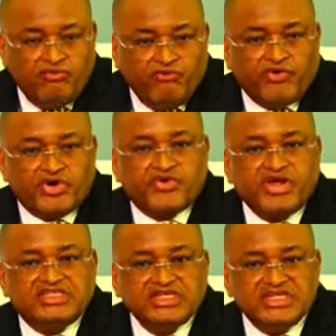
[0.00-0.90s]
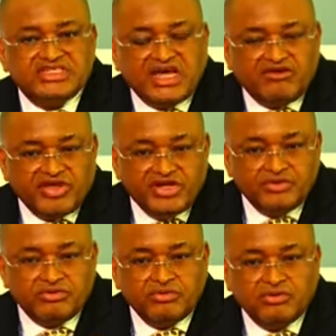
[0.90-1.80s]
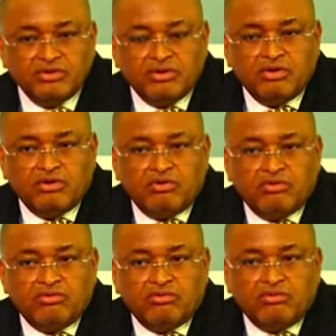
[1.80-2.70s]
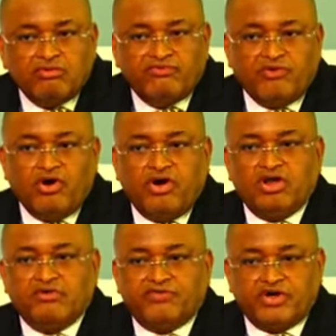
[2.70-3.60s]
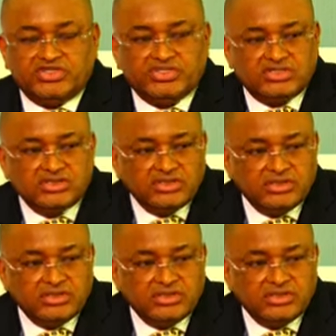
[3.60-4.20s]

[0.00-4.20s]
for creating this avenue for all of us